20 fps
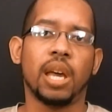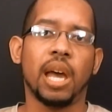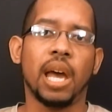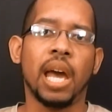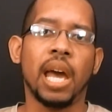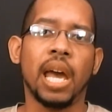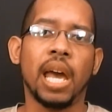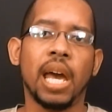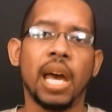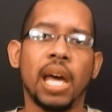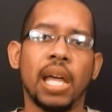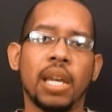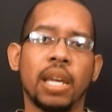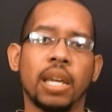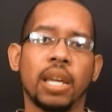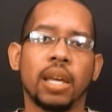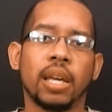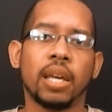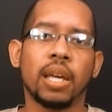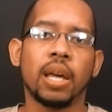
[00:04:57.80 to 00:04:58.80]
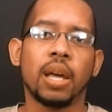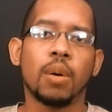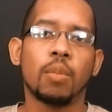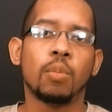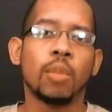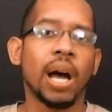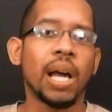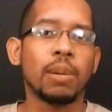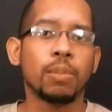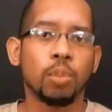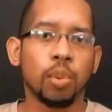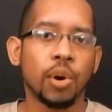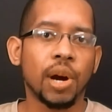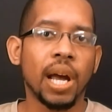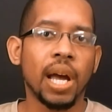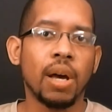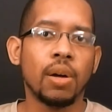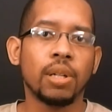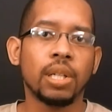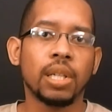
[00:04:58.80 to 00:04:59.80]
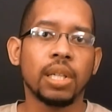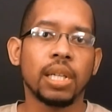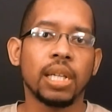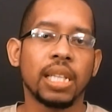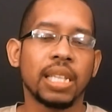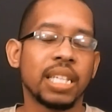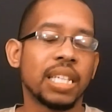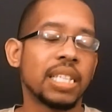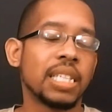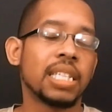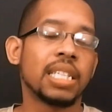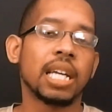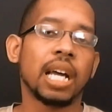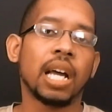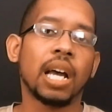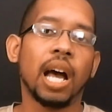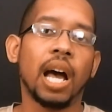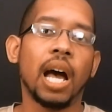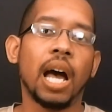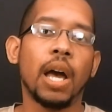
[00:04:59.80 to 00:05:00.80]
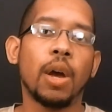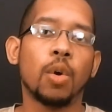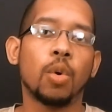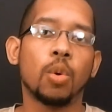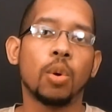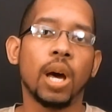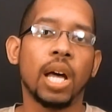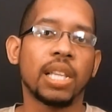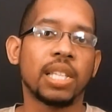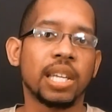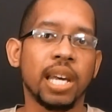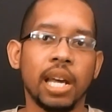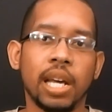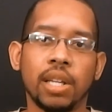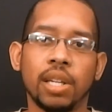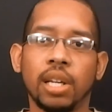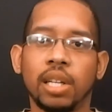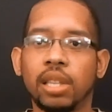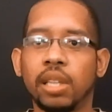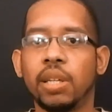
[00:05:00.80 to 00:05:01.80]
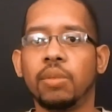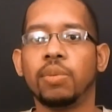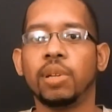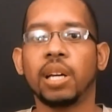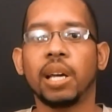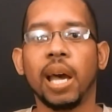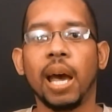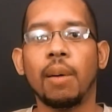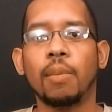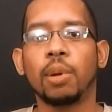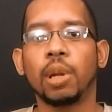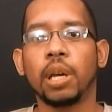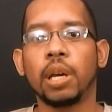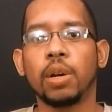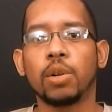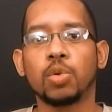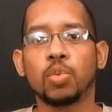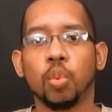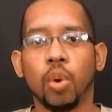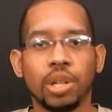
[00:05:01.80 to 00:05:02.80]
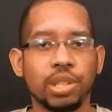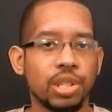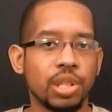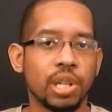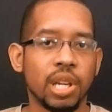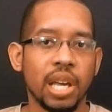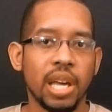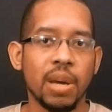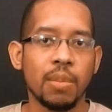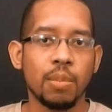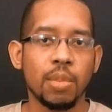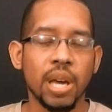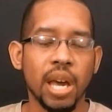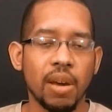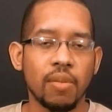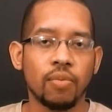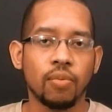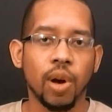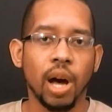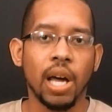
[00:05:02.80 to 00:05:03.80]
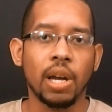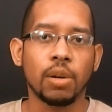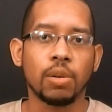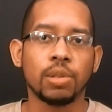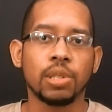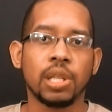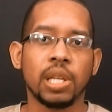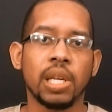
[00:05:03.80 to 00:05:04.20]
And Mike Brown This is a guy who had taken the Cleveland Cavaliers once to the NBA Finals.